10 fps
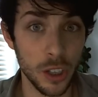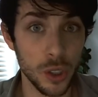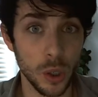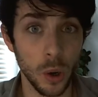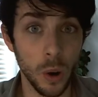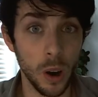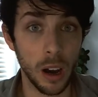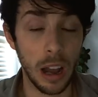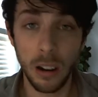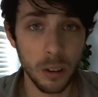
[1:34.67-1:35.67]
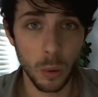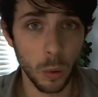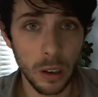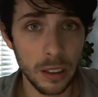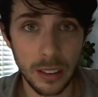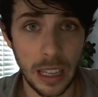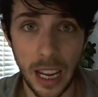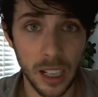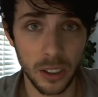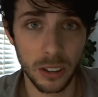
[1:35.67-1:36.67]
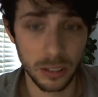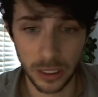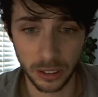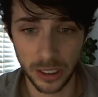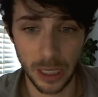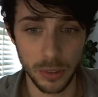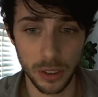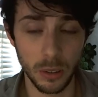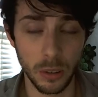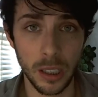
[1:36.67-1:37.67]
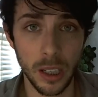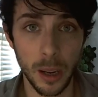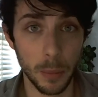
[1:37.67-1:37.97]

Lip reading: So I don't know what the heck your legal team's doing,